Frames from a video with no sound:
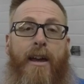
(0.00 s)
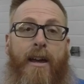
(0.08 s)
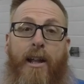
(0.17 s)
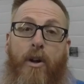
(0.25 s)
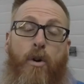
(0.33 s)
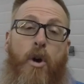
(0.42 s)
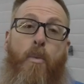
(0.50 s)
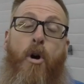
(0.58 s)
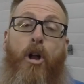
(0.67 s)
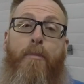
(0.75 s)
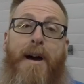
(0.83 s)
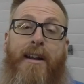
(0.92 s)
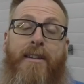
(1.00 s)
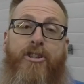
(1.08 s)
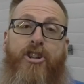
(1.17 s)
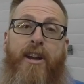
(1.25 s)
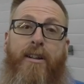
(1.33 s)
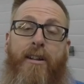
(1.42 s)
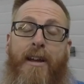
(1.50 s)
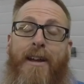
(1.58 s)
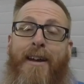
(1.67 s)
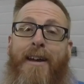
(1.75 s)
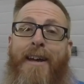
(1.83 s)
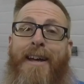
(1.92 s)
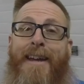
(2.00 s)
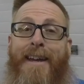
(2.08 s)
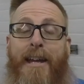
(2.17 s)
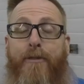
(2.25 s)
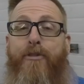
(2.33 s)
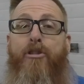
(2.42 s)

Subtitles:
Hello and welcome back to the channel. If